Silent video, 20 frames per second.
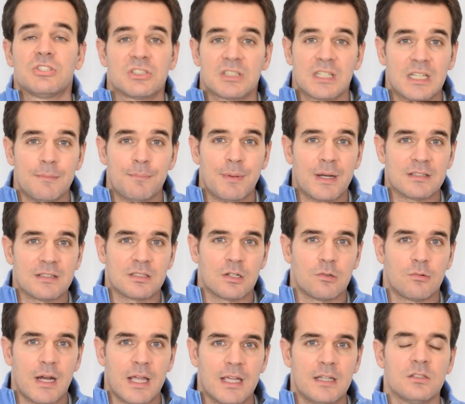keep it as a
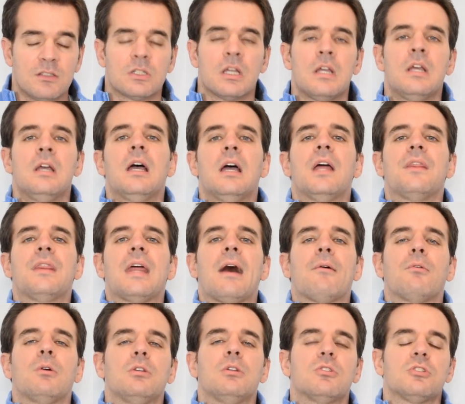range, and
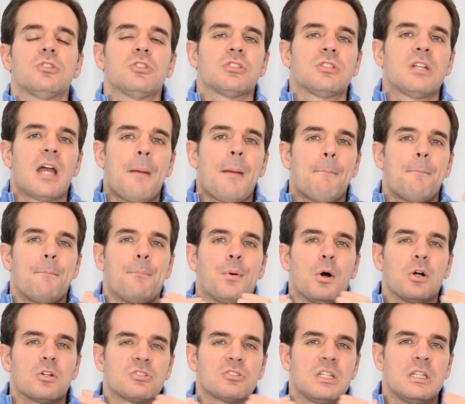that way you're just not
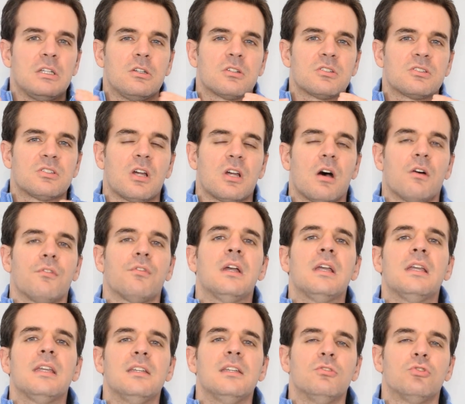boxing yourself
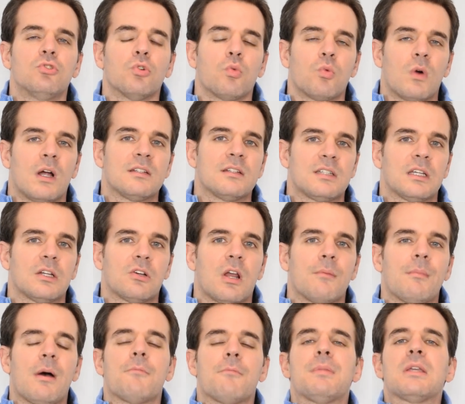into one single
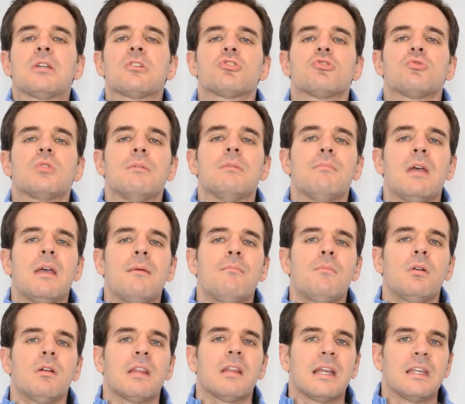amount. Because
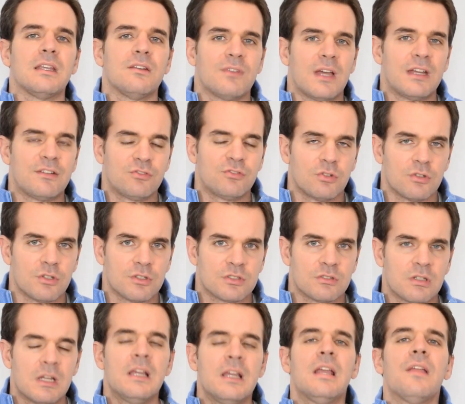remember that
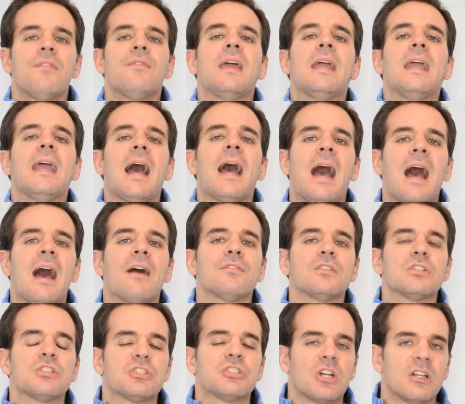investors, they have
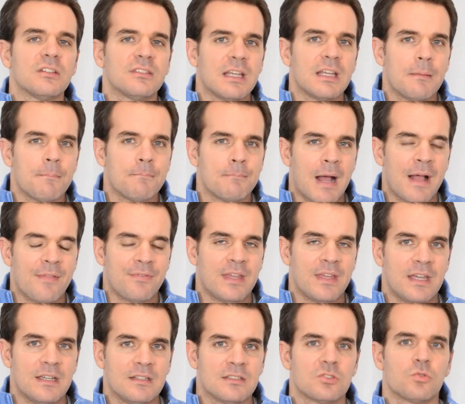certain
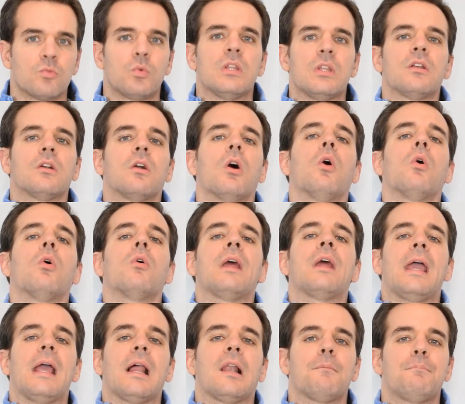mandates with their own
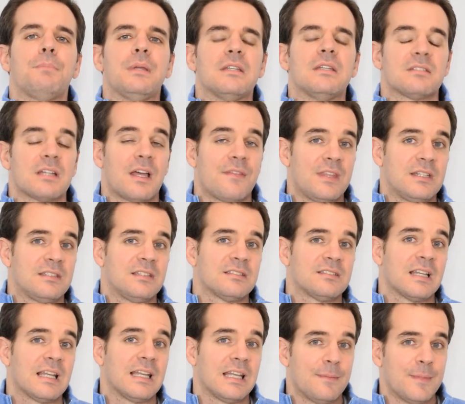LPs, and this
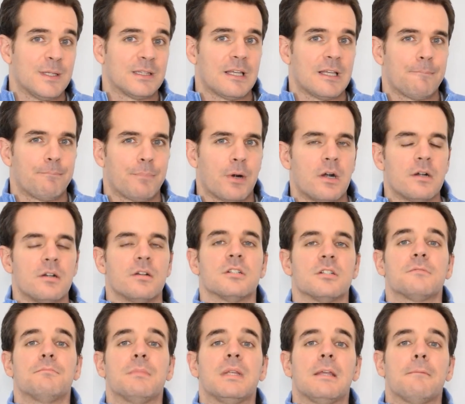is limited
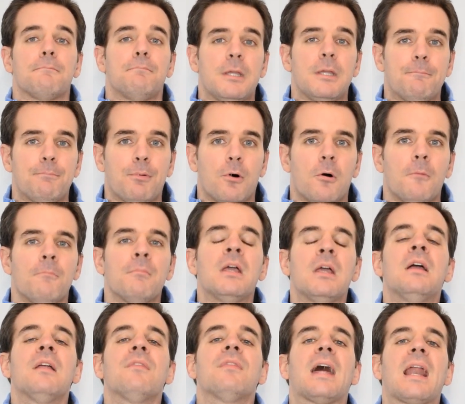partners, meaning people
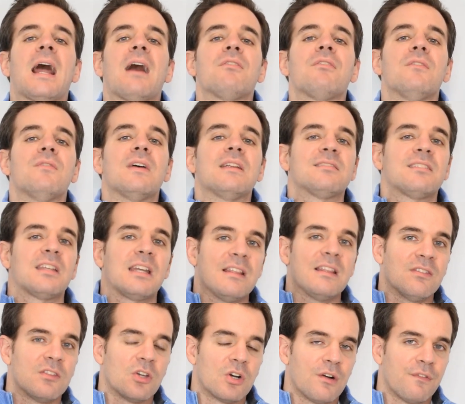that have invested
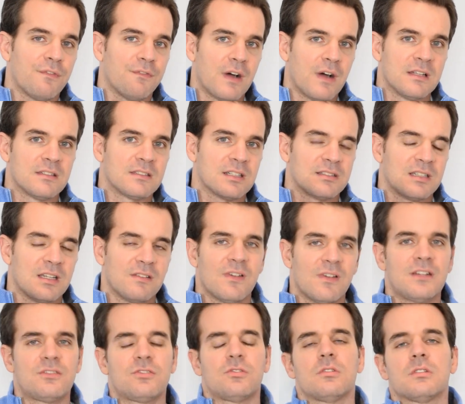in their funds as
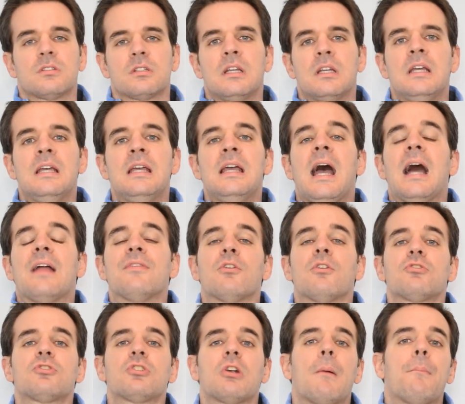investors. And
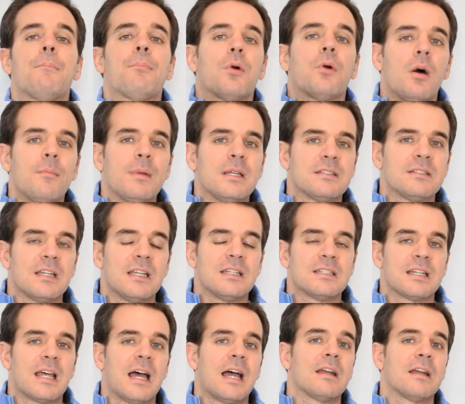those are
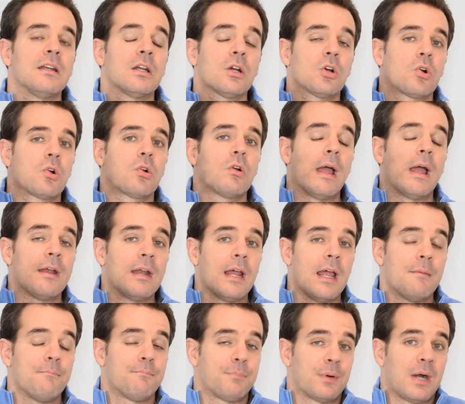promises and
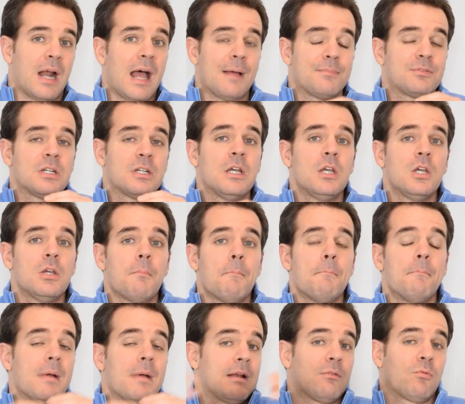perhaps
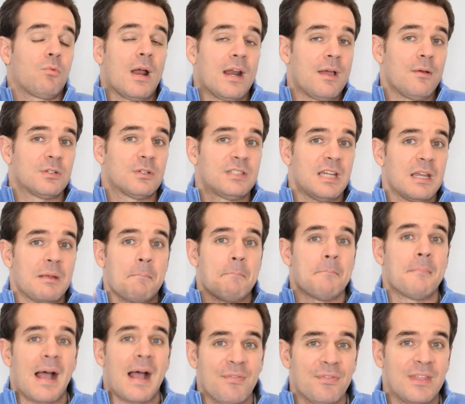what I was saying,
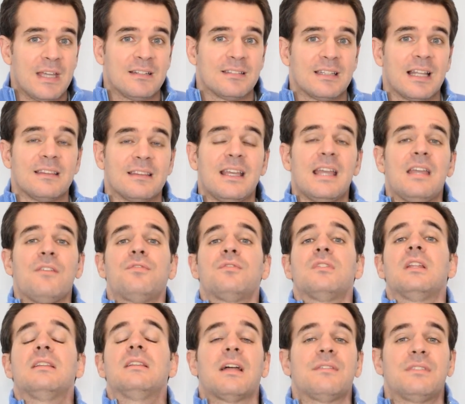mandates that
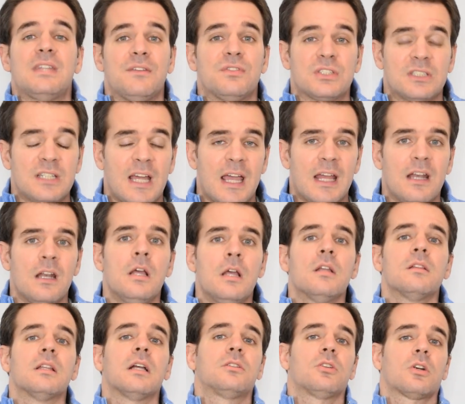they've said
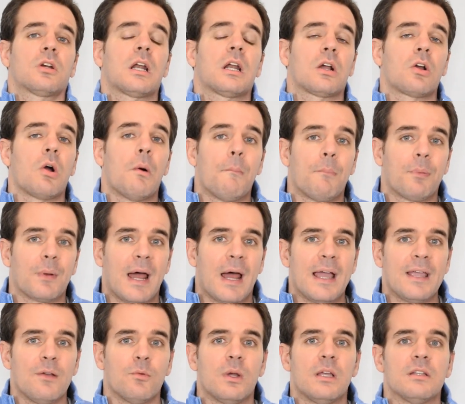that they're going to
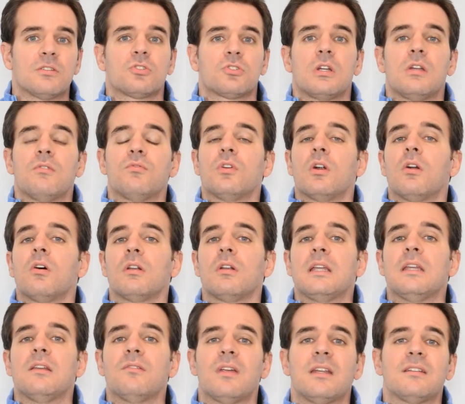comply with. So if they're
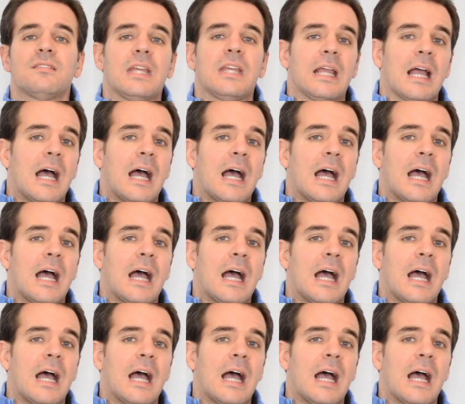only investing